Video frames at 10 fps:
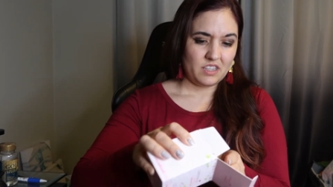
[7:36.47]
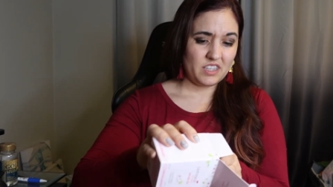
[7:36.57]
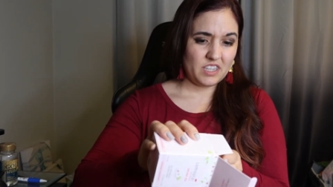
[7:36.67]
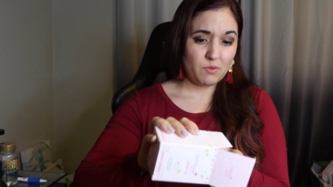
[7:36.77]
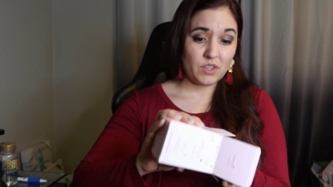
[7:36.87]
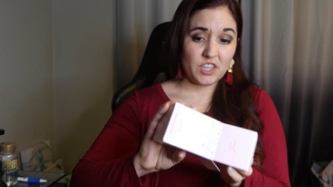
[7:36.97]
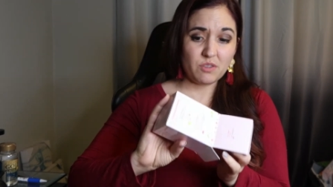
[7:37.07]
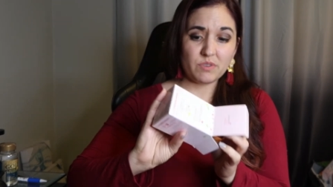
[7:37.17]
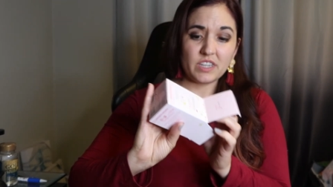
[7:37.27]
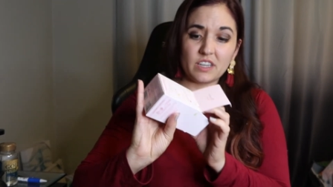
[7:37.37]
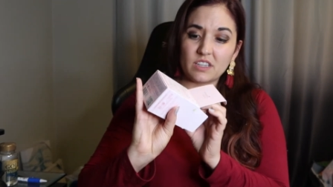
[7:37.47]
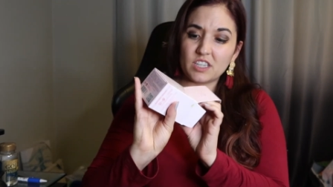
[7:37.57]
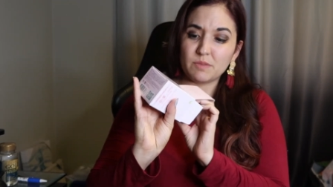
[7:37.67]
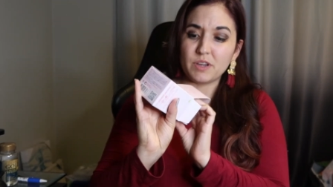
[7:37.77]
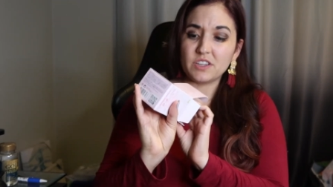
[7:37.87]
let's see what this one
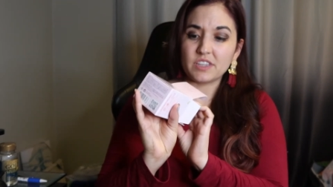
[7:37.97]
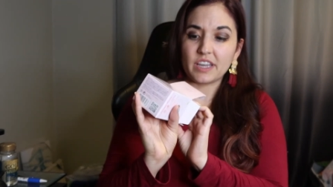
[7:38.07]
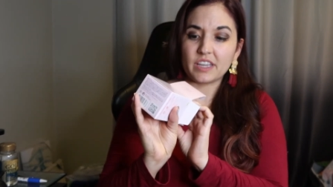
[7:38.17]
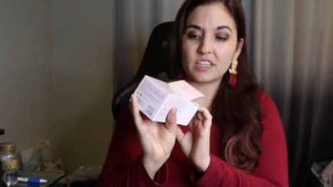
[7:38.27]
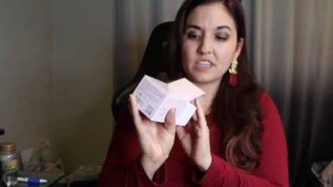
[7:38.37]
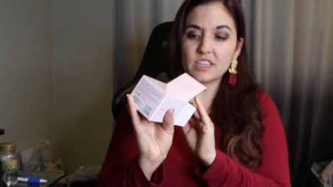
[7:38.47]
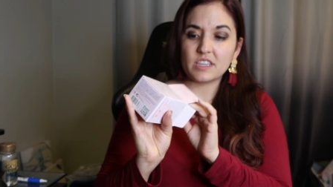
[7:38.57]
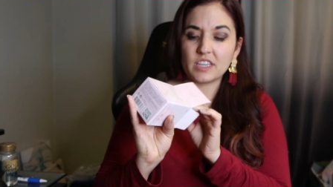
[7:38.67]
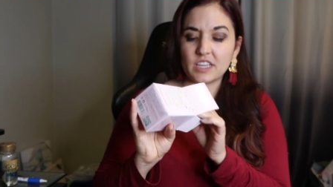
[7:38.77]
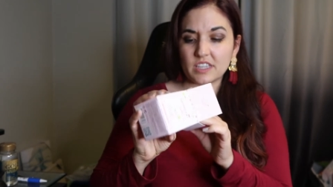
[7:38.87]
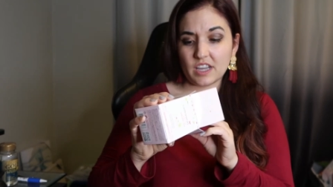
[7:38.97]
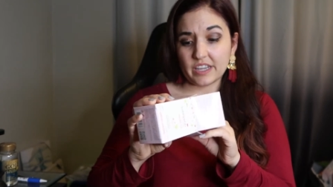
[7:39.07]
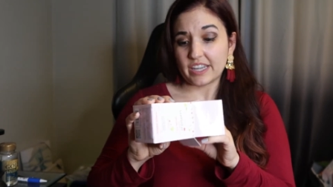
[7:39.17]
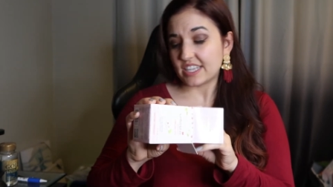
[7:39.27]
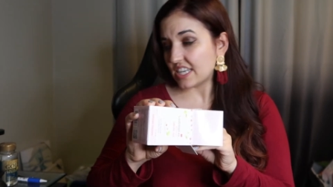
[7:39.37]
smells like, because this is the
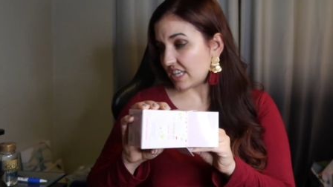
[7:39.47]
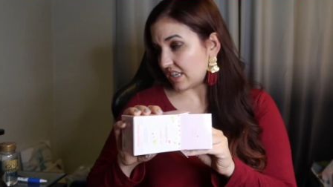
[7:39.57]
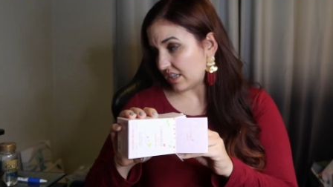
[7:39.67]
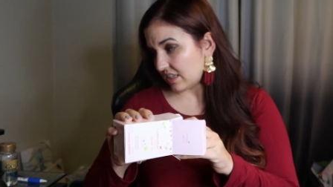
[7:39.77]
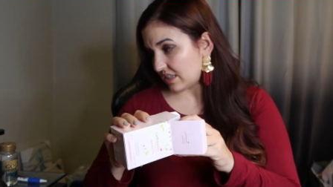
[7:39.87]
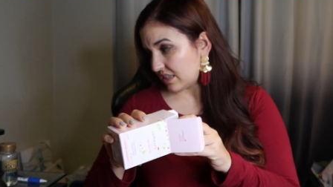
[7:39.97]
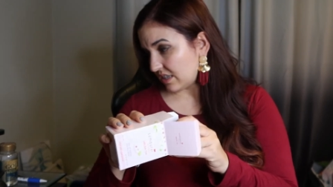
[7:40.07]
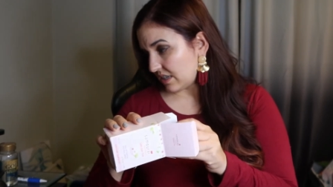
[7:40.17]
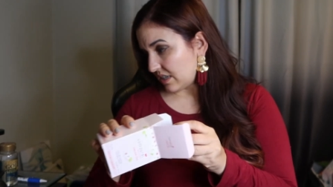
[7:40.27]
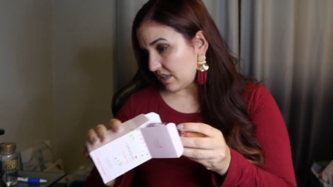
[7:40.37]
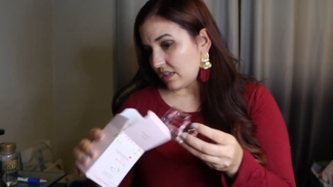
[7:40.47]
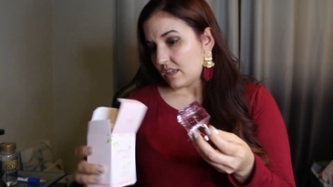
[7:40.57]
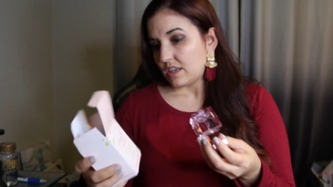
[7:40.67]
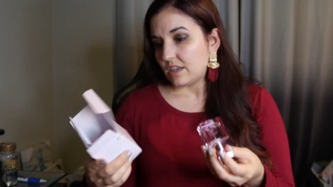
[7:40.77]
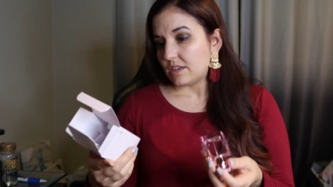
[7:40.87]
Sakura Tea
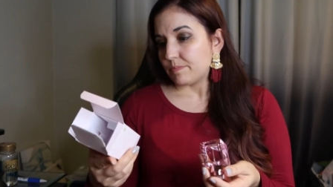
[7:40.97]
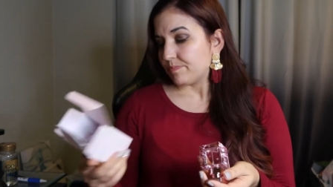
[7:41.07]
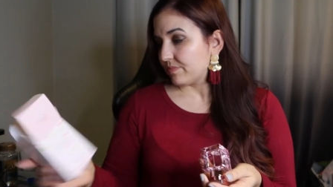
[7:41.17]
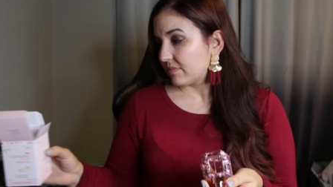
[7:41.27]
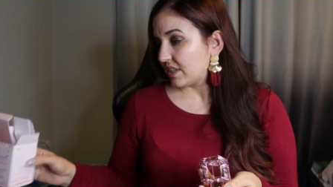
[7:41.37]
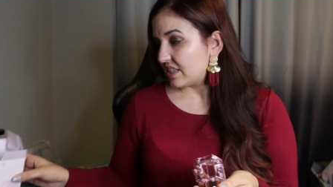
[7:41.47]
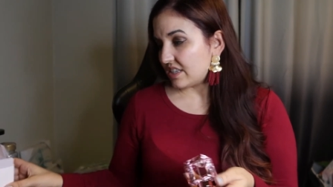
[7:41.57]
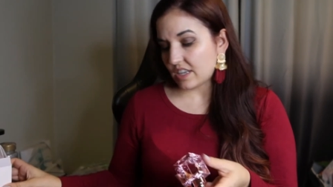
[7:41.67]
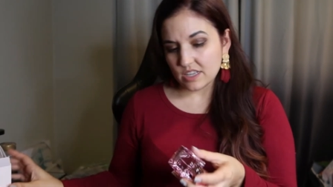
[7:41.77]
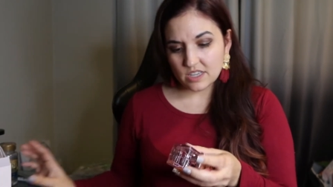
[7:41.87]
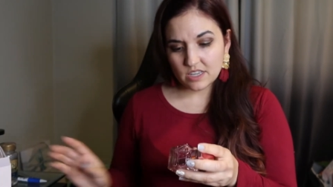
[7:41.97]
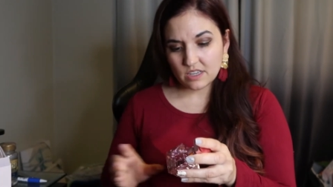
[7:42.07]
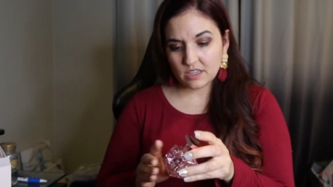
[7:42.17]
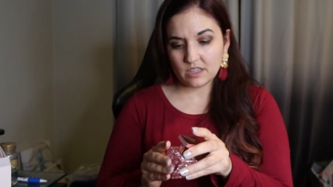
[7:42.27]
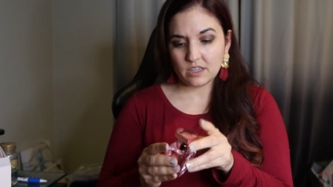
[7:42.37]
um, scent.
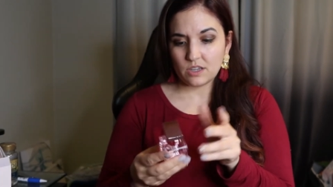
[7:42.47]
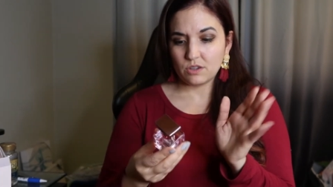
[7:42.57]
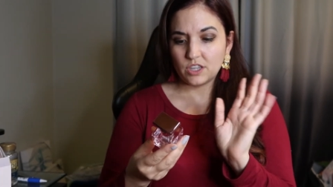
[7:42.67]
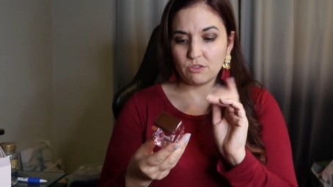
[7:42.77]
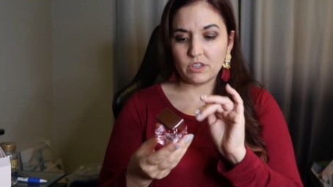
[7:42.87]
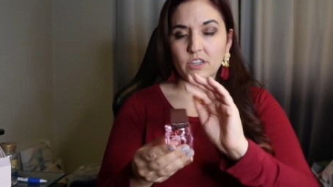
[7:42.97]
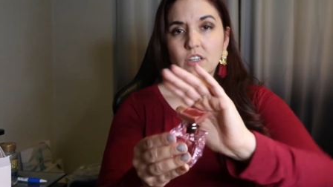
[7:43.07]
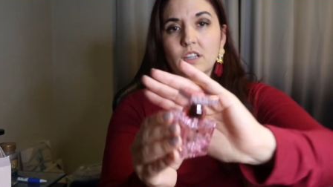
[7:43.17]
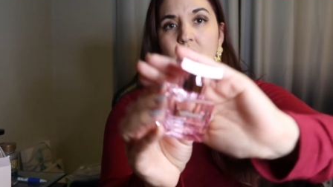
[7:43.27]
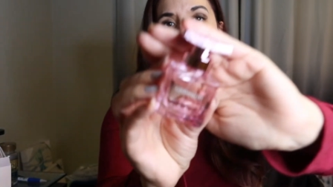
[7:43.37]
Cute little